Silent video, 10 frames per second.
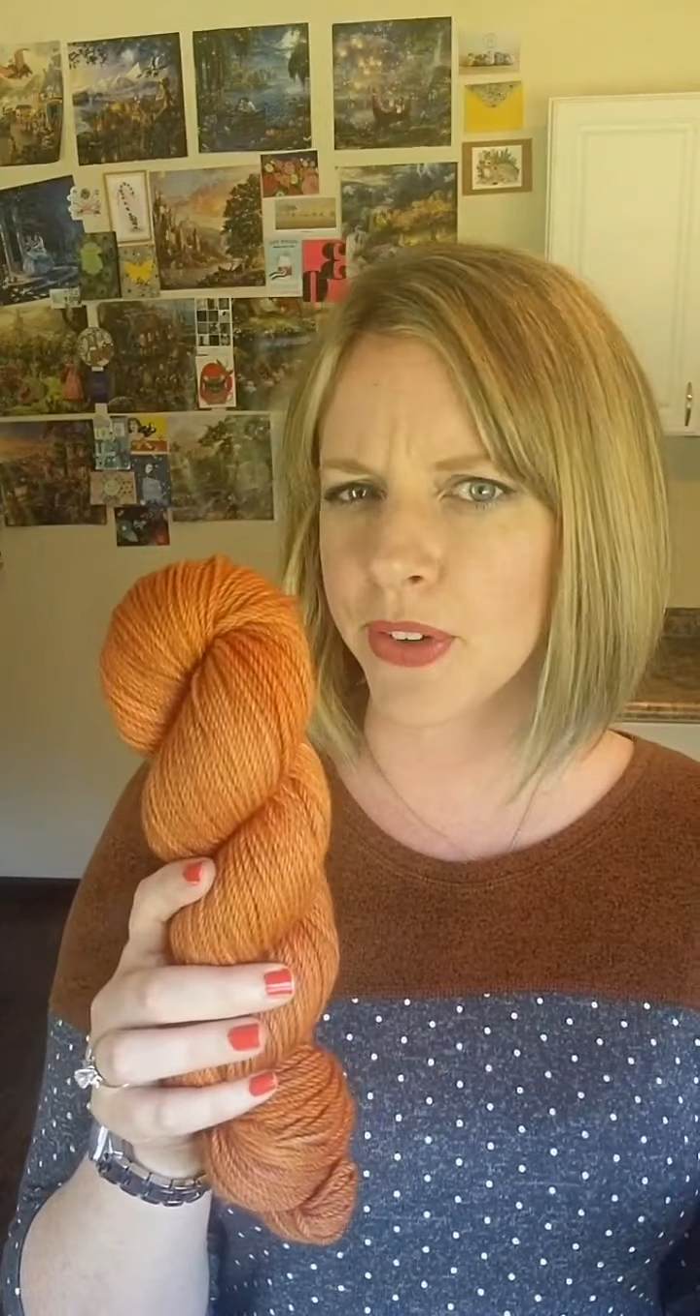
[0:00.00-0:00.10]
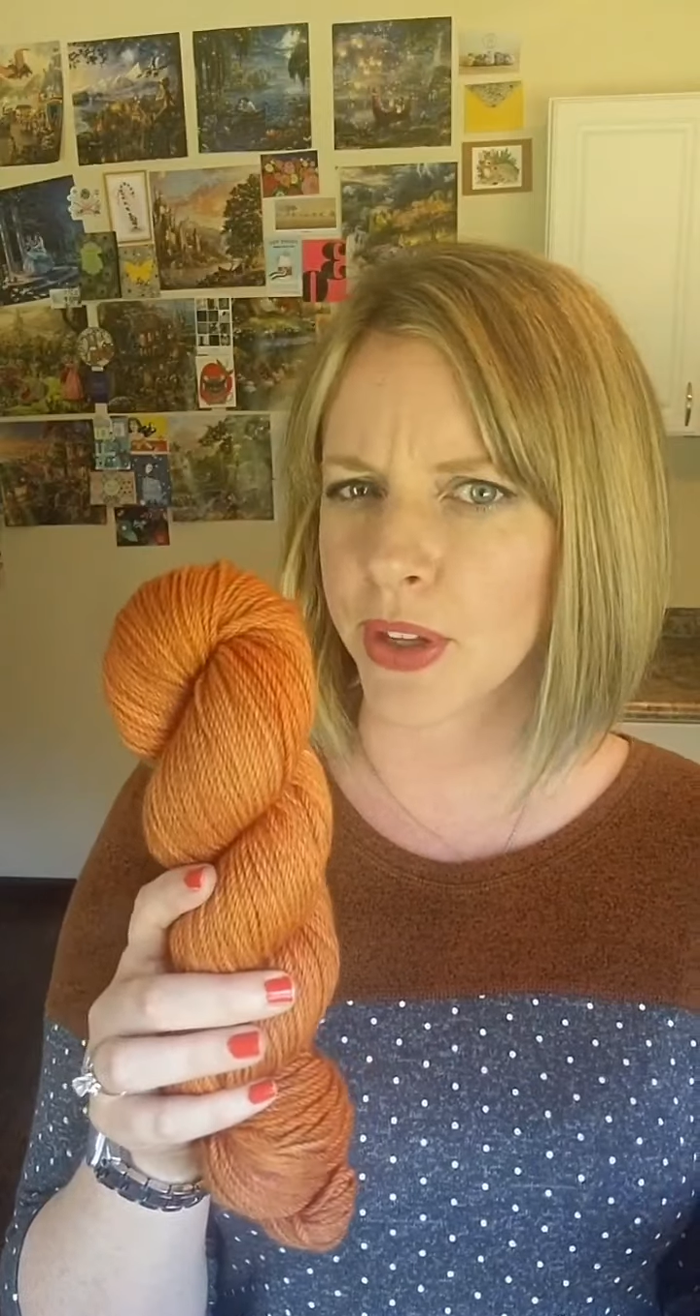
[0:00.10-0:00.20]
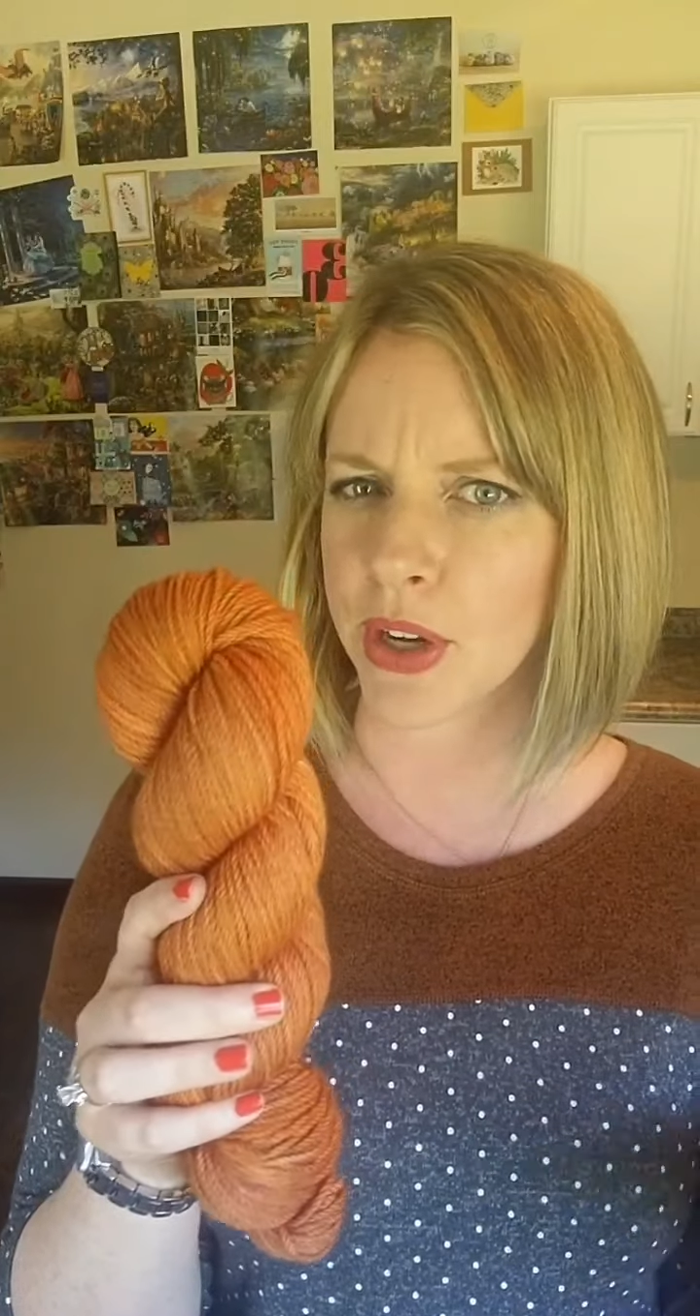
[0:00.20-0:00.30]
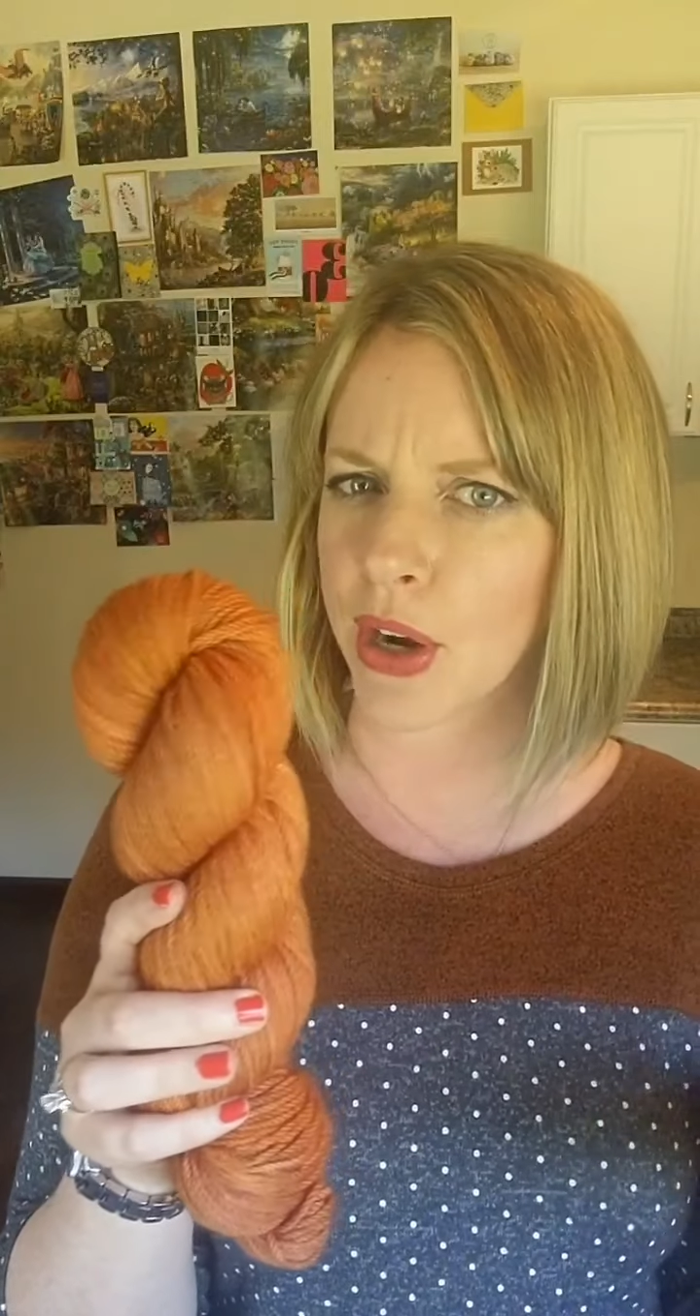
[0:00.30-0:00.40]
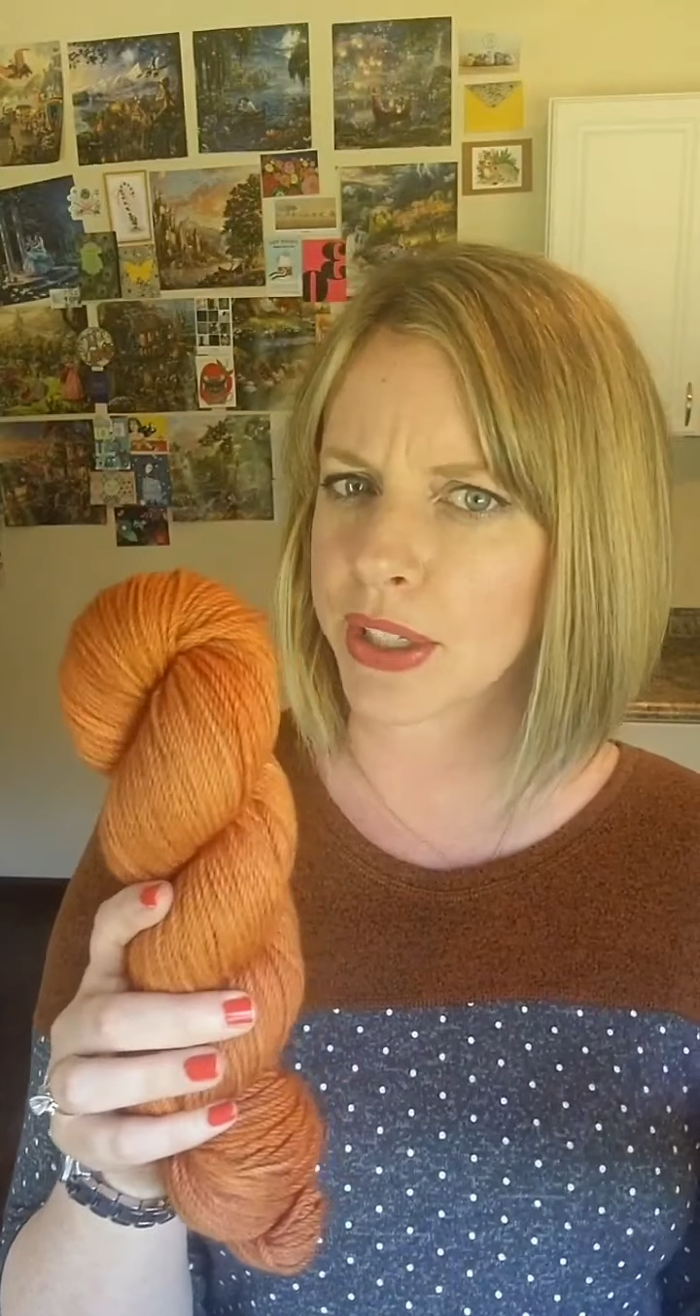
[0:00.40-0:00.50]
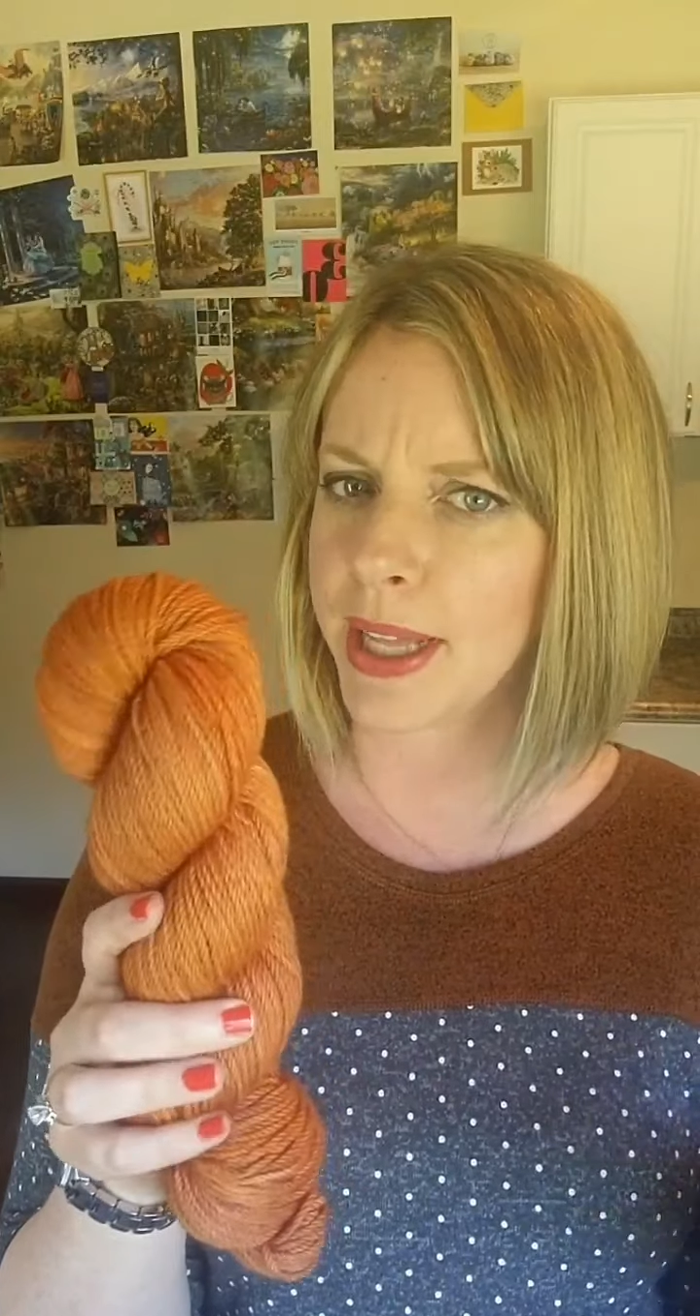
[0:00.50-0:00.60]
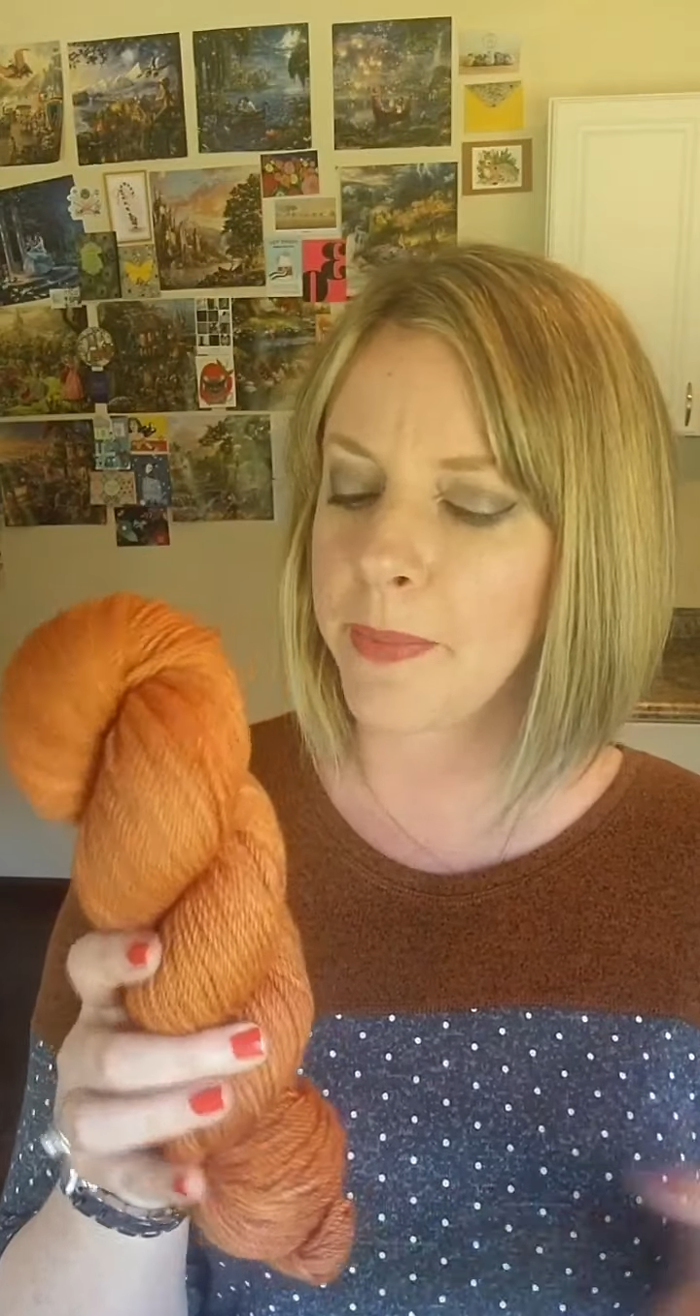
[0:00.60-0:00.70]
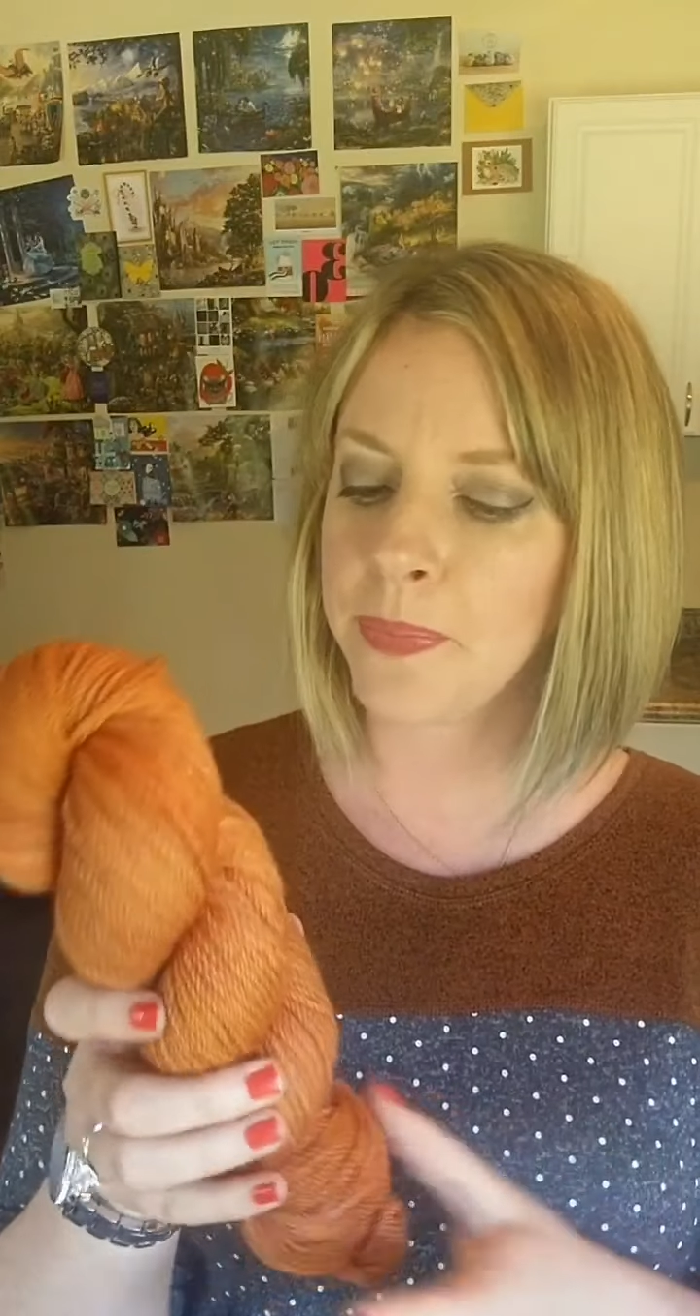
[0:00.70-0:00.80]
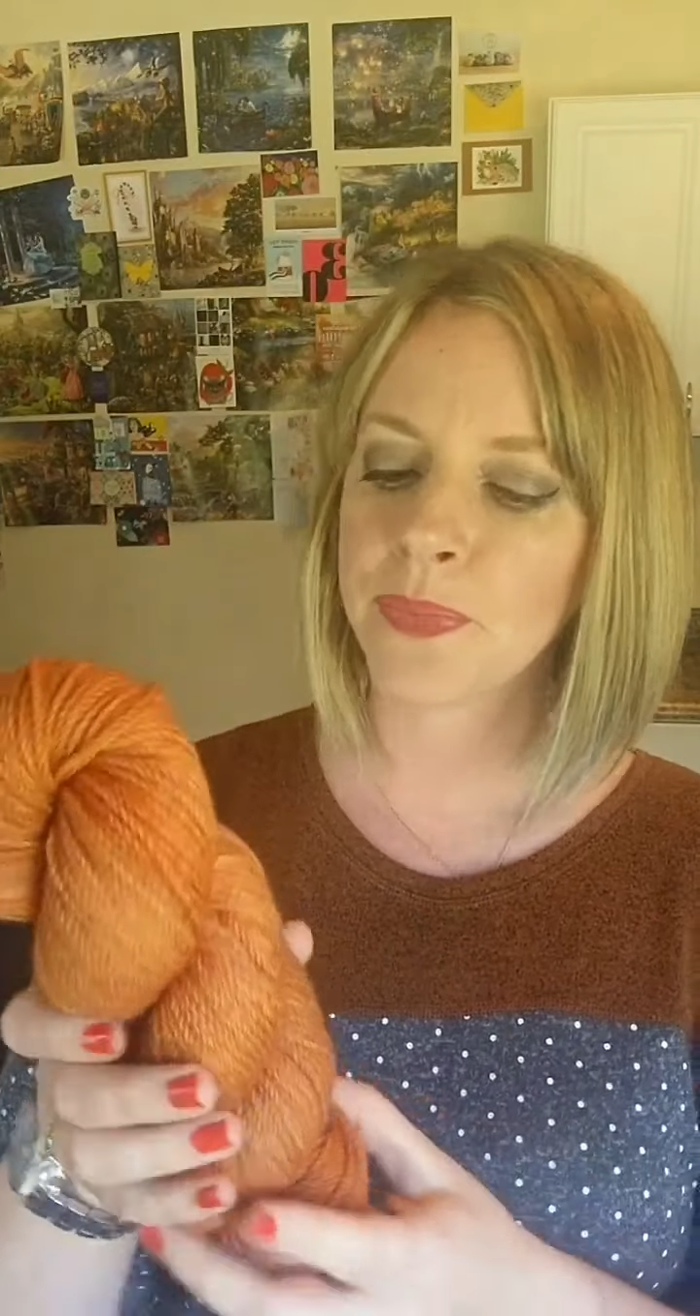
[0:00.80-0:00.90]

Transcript: the Yarn Club.